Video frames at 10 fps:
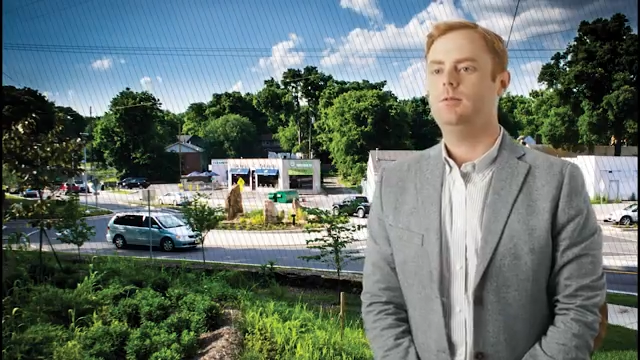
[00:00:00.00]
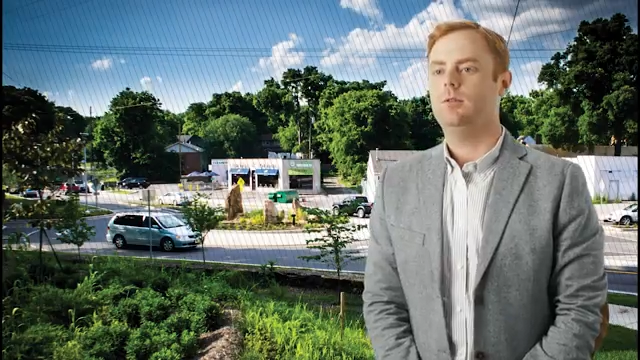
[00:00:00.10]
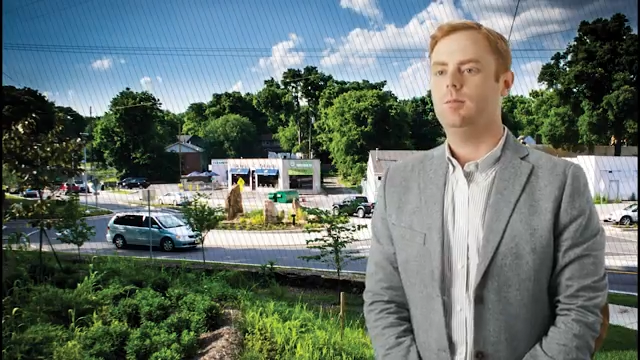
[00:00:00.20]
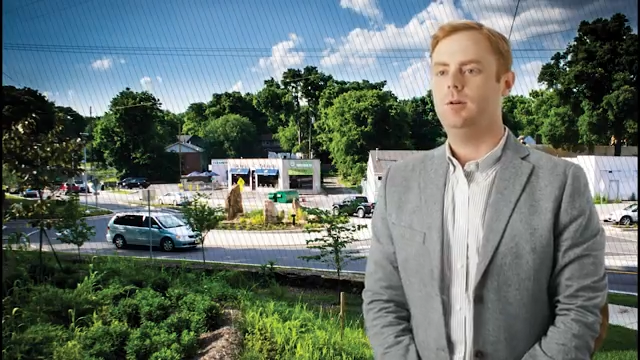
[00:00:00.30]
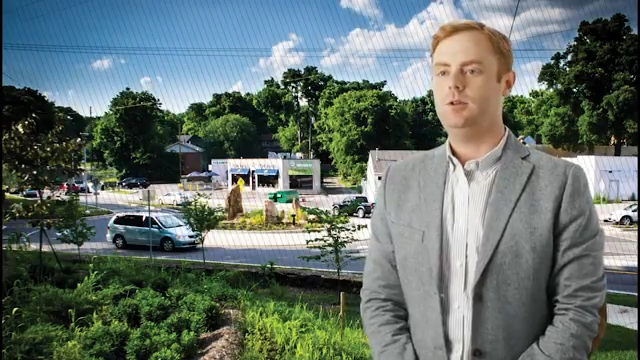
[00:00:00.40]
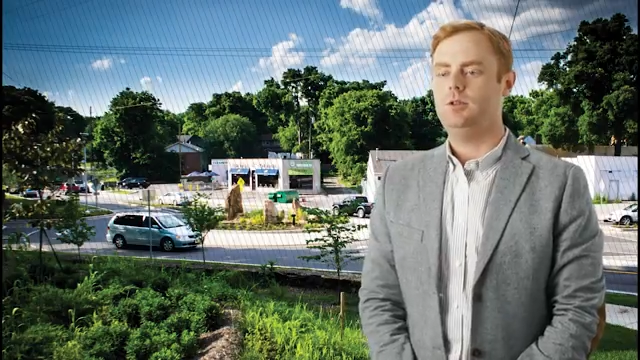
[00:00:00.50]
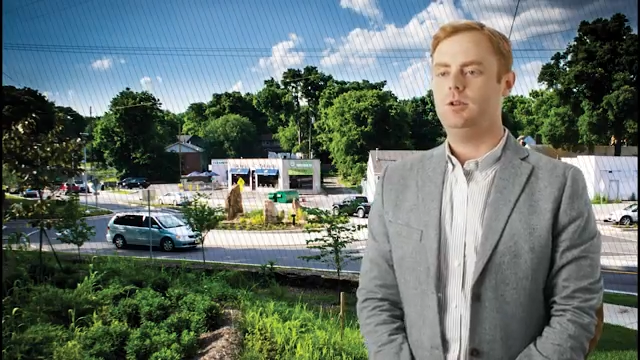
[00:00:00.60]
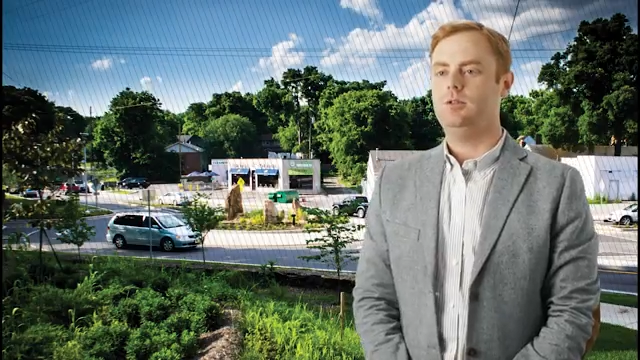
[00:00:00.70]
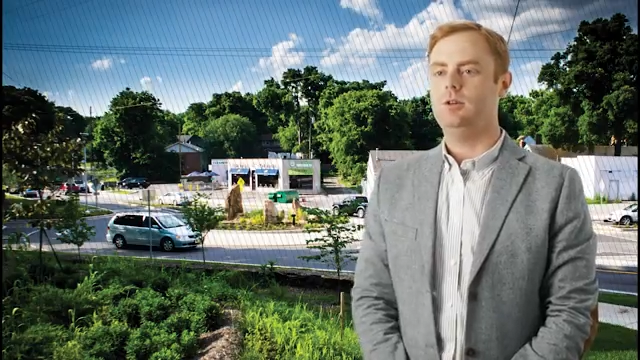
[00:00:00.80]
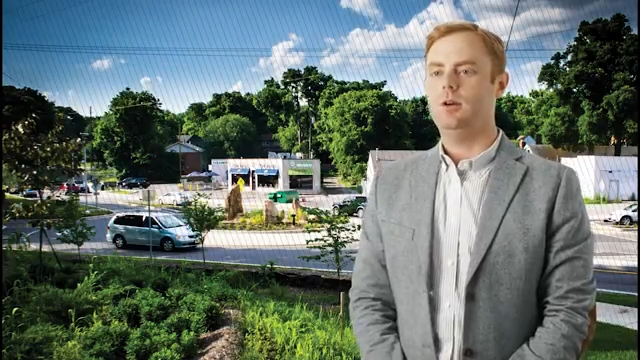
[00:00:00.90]
team for the
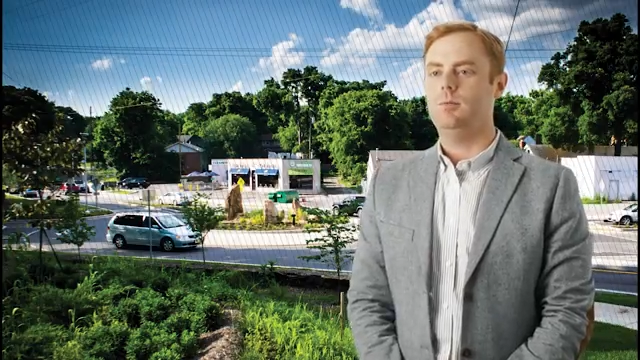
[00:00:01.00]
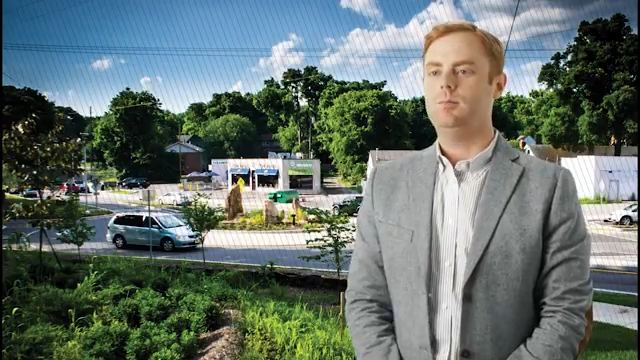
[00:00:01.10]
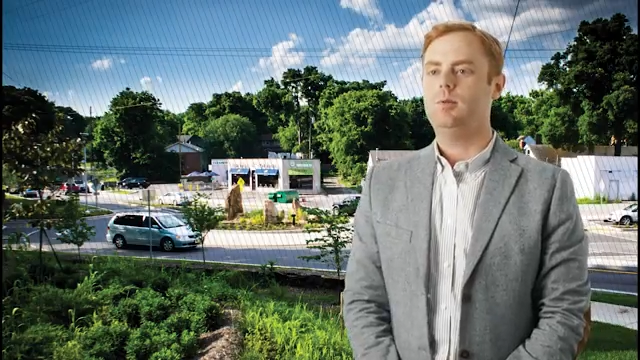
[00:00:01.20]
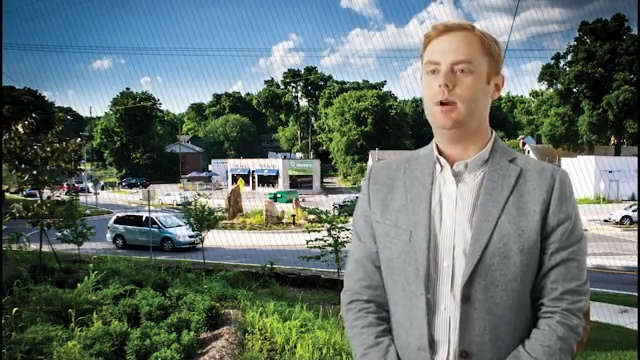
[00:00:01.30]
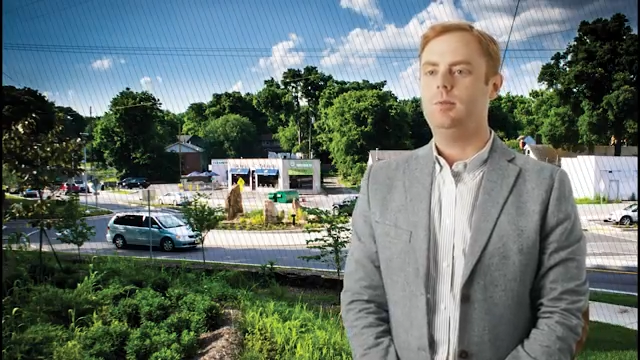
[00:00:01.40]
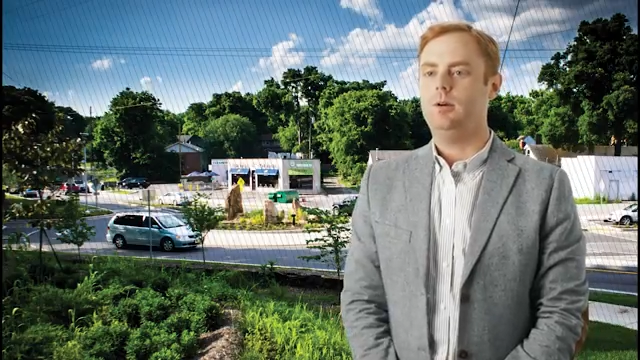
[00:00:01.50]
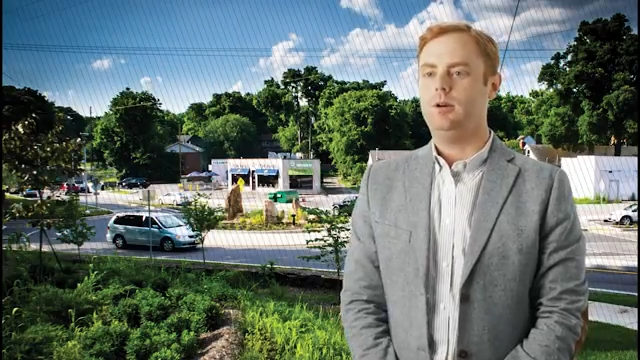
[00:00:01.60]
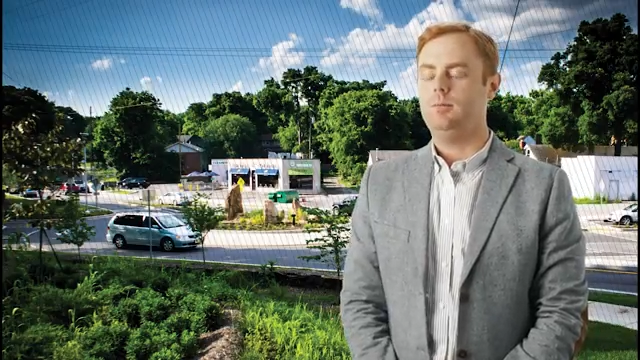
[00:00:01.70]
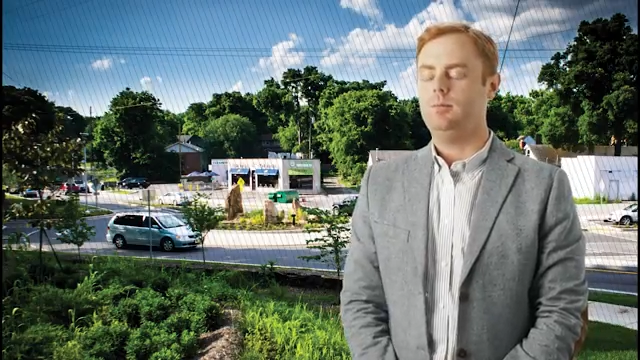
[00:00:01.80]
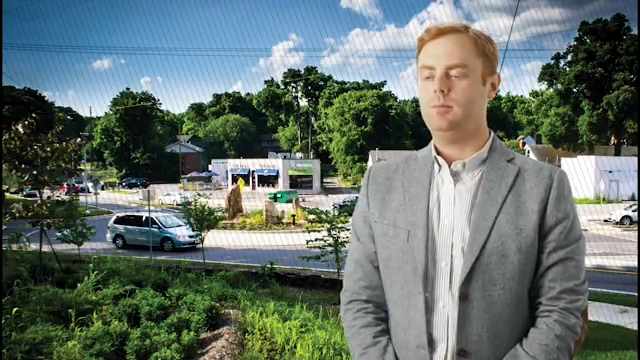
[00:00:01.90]
project, our
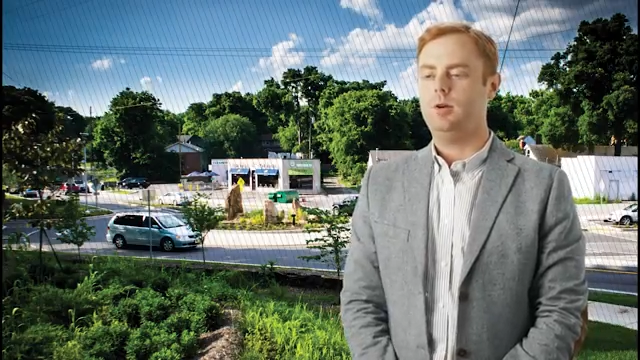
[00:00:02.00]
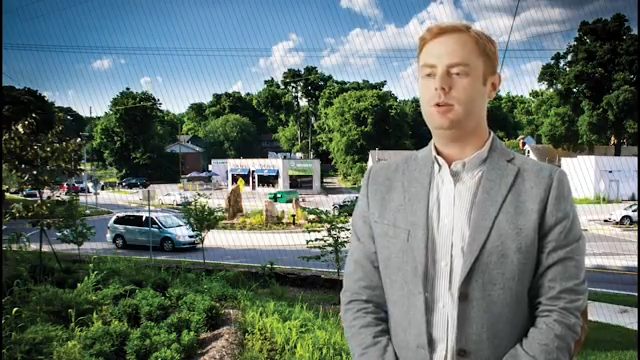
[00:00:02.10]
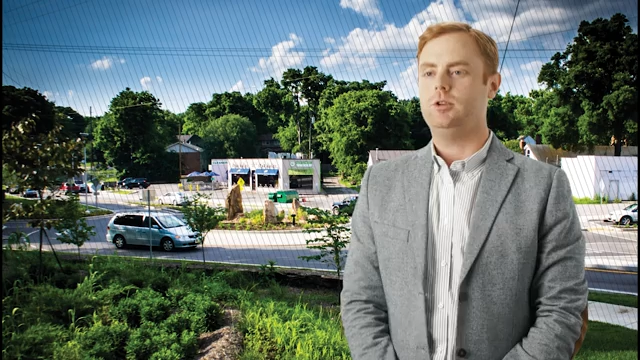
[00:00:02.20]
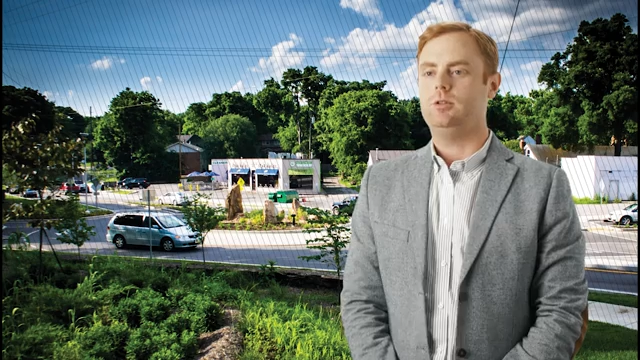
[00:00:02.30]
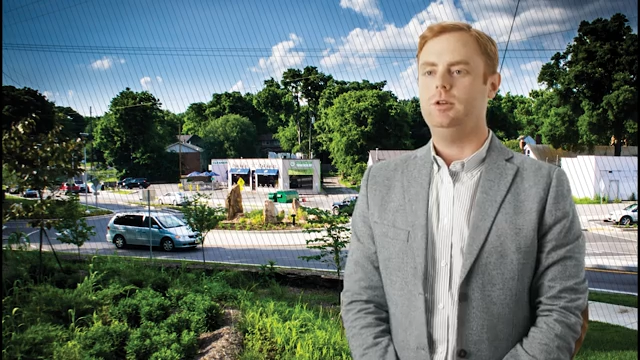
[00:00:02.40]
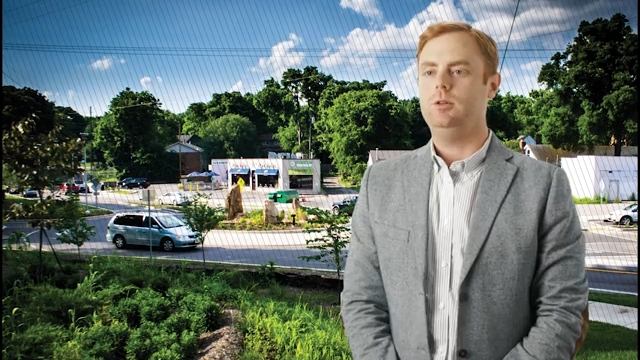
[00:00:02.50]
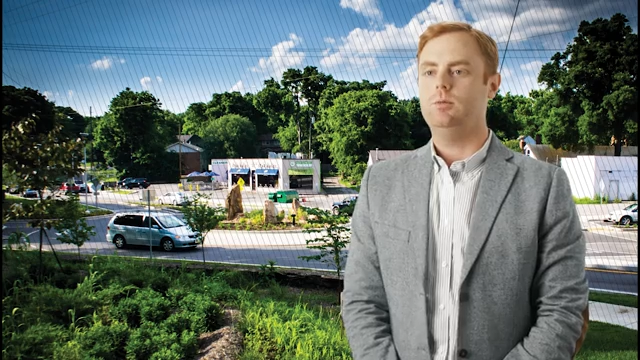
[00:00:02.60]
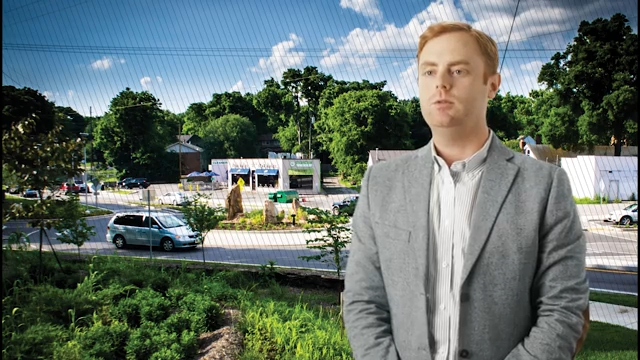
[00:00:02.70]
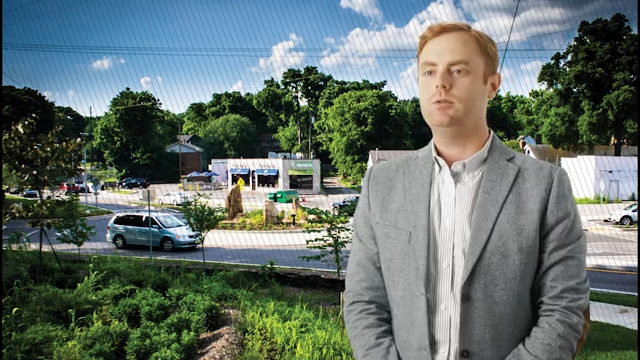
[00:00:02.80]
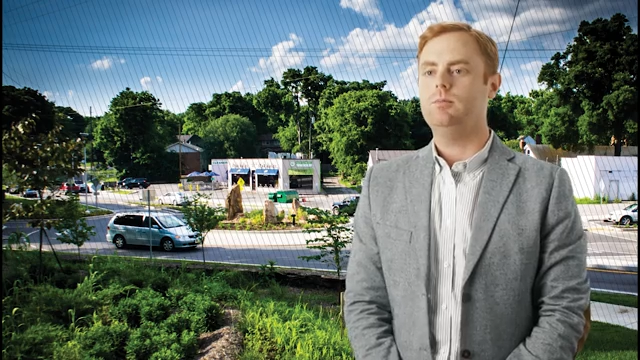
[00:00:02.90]
primary project lead
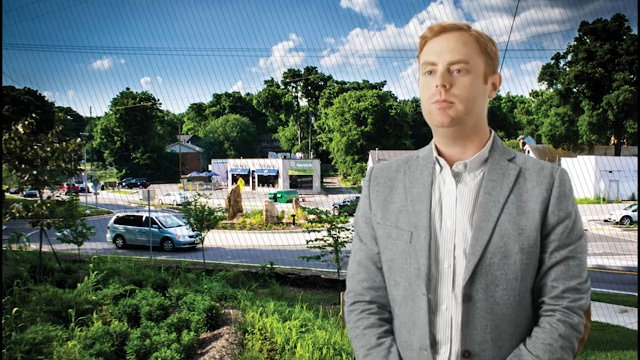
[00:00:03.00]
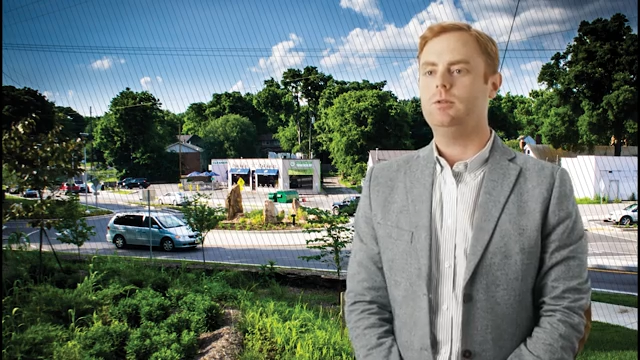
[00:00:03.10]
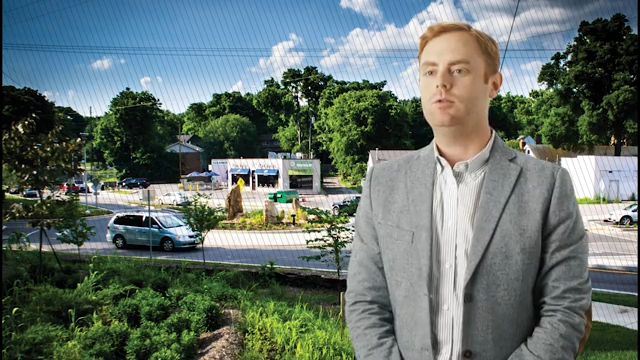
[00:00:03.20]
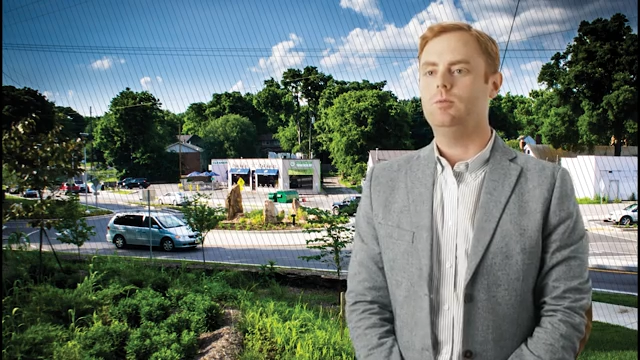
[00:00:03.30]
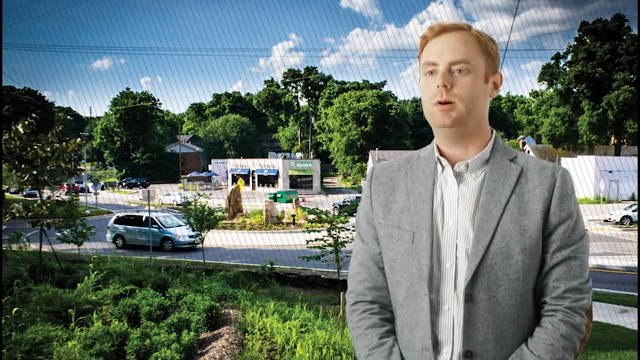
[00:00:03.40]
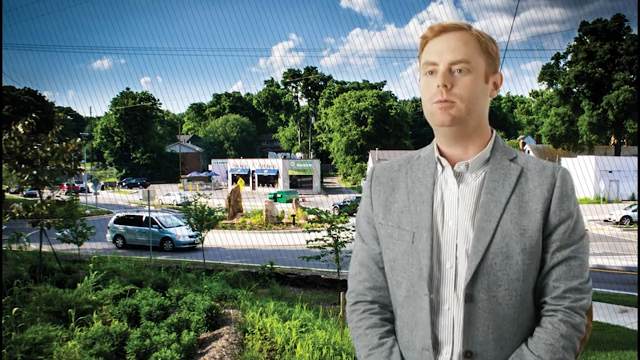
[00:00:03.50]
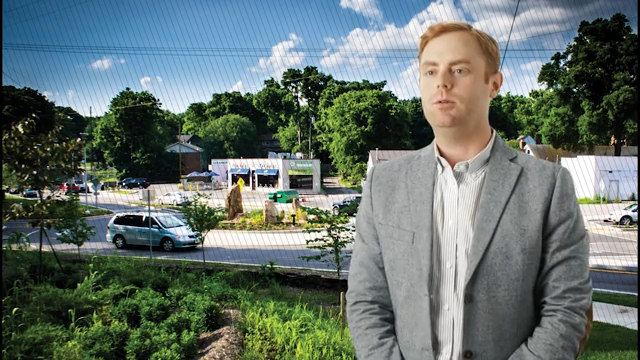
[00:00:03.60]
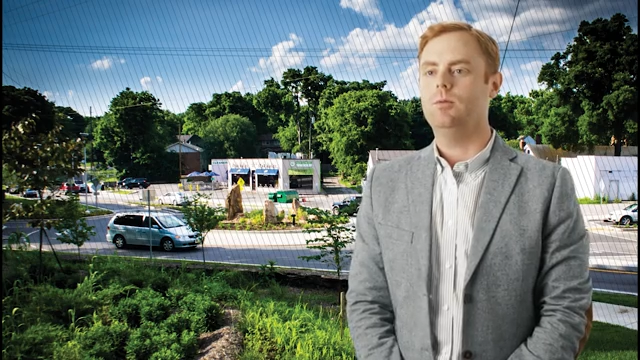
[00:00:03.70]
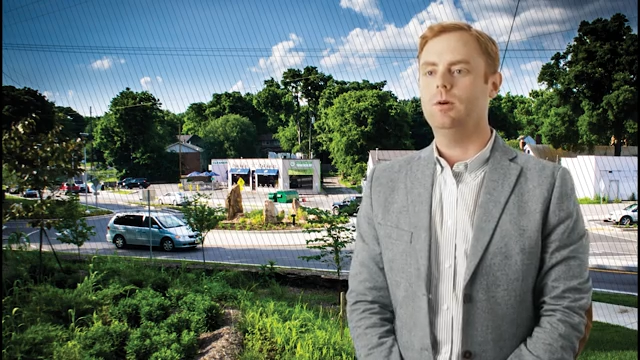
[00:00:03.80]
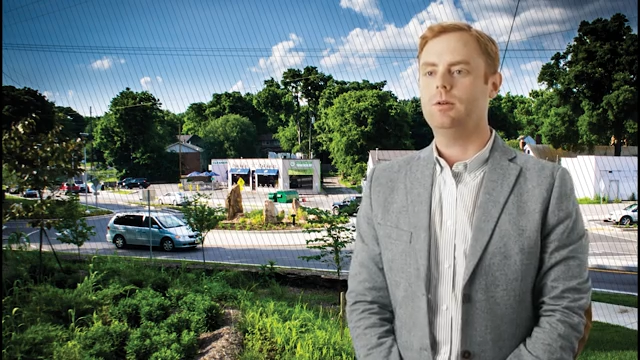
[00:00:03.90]
was Metro
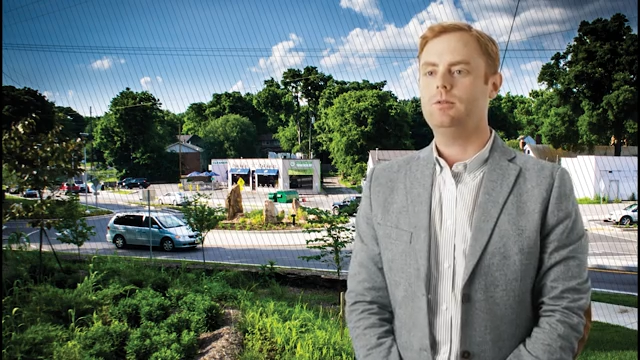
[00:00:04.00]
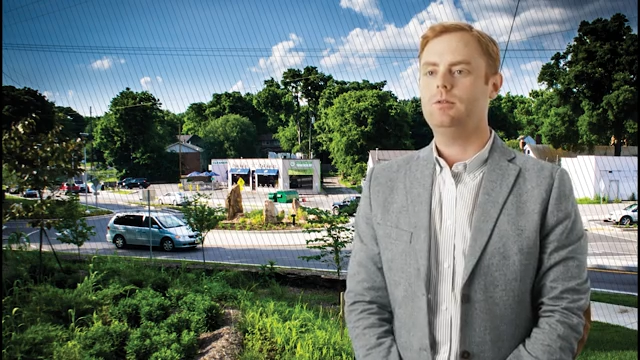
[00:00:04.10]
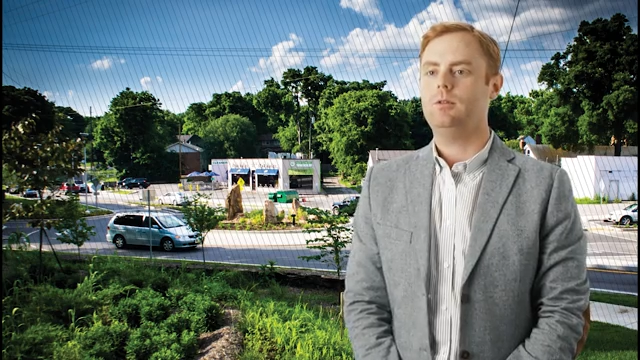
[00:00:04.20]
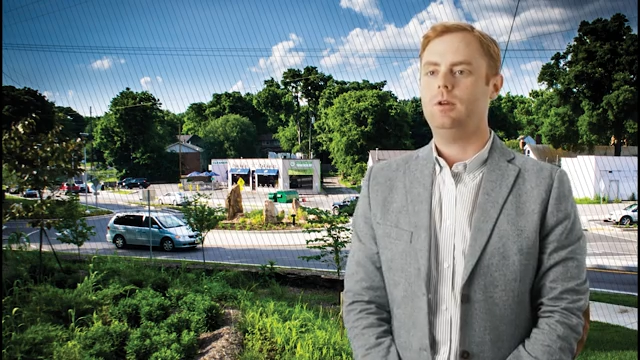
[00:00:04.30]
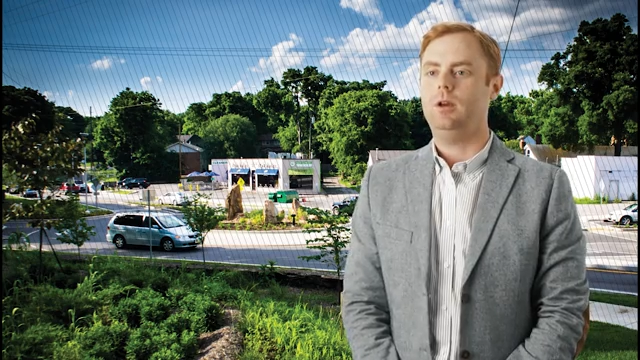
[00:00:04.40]
Public Works,